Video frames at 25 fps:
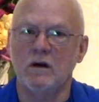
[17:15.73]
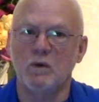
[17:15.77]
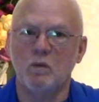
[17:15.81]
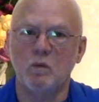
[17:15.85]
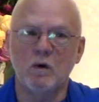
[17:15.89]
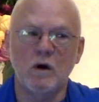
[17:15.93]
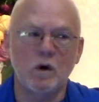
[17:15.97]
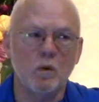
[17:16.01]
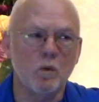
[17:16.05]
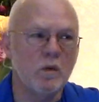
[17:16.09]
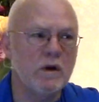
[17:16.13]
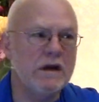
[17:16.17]

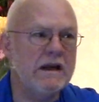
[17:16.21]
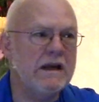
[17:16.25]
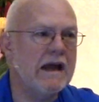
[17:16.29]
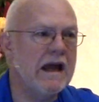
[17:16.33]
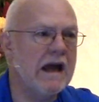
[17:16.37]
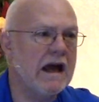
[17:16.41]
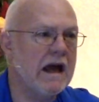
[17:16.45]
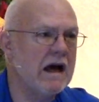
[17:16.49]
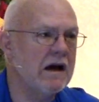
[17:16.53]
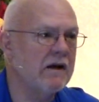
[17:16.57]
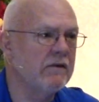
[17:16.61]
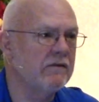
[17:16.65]
What we
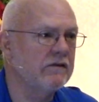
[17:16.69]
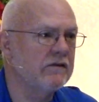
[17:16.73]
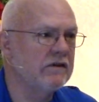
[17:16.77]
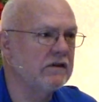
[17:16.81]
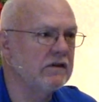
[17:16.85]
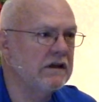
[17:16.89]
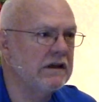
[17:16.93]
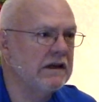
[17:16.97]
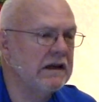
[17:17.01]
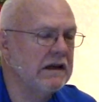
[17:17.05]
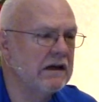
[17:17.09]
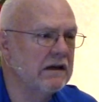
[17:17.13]
have
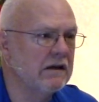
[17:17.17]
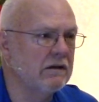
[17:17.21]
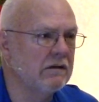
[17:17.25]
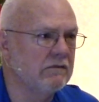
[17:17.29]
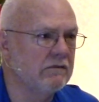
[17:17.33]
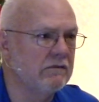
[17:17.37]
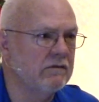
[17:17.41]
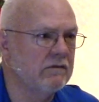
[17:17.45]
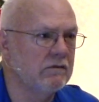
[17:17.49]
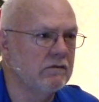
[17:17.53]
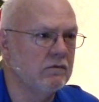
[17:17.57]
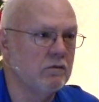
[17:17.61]
to
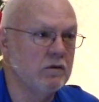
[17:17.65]
give,